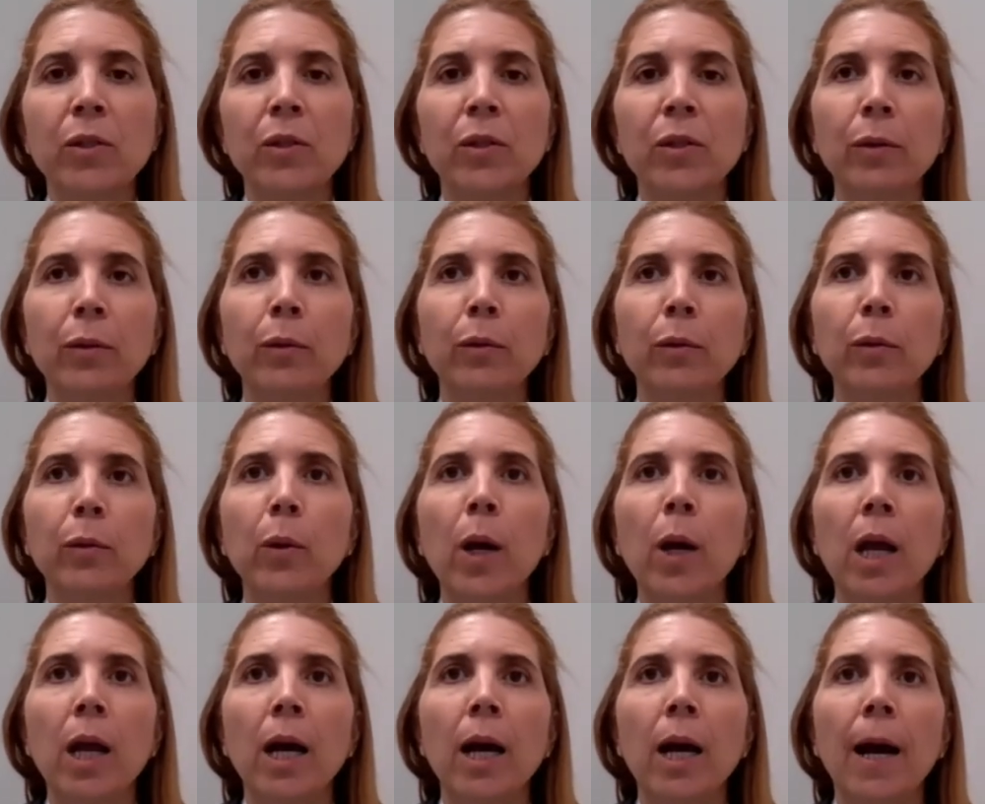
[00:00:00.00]

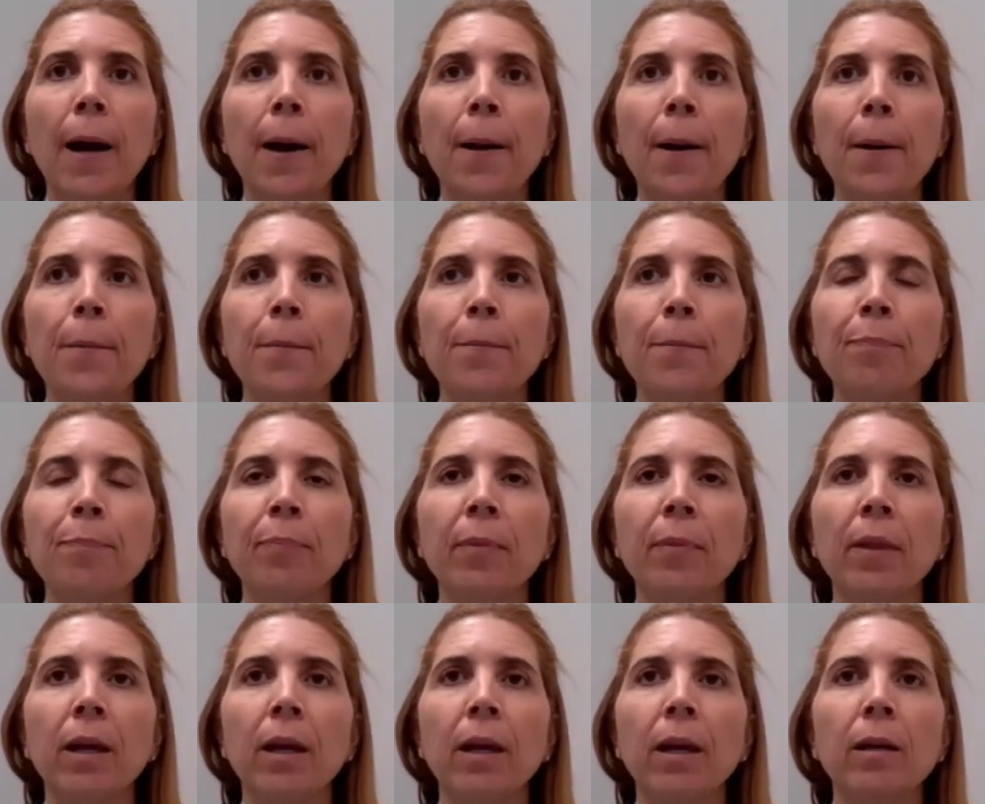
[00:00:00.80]
to
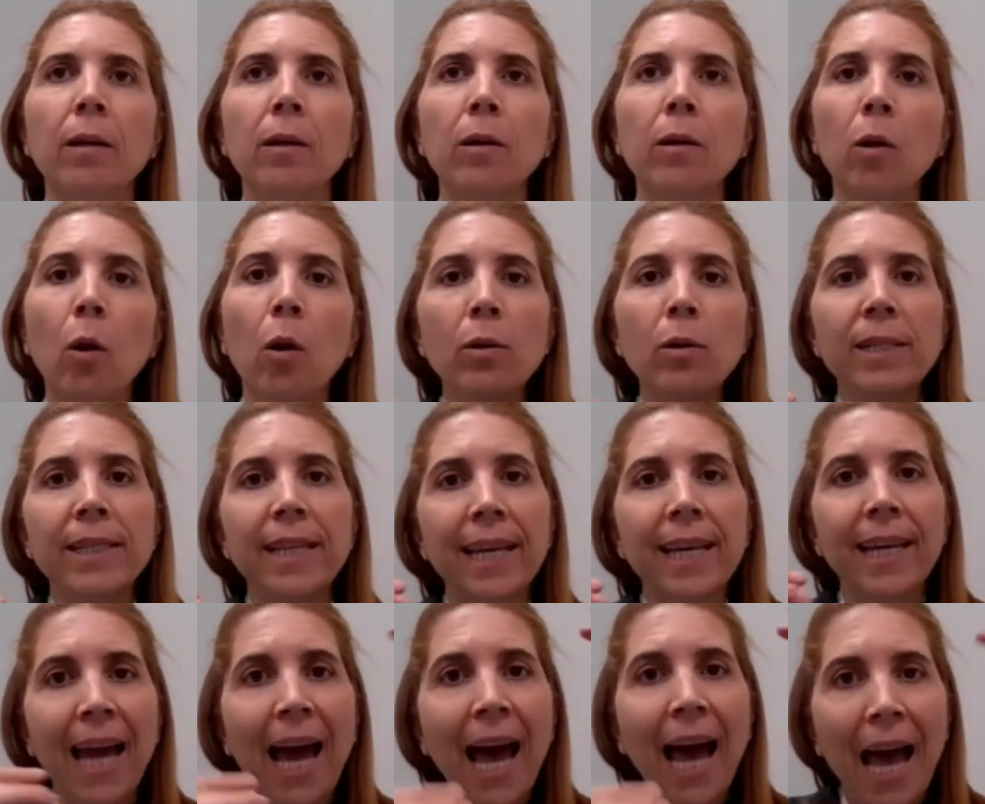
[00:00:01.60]
close
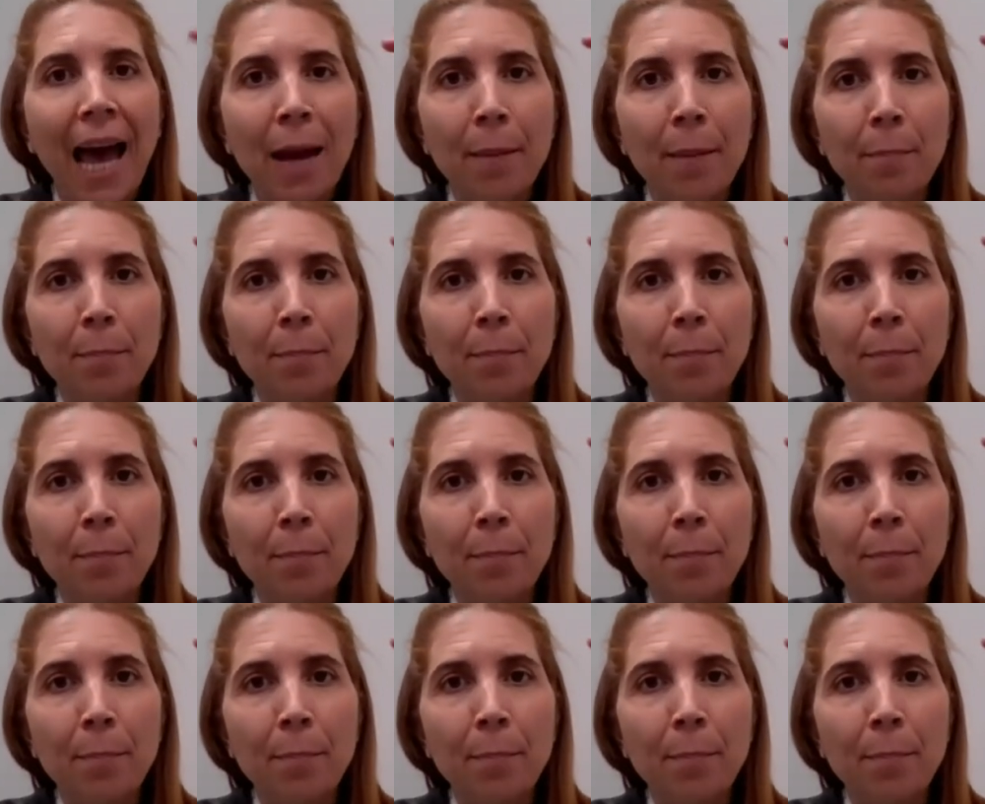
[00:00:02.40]
the gap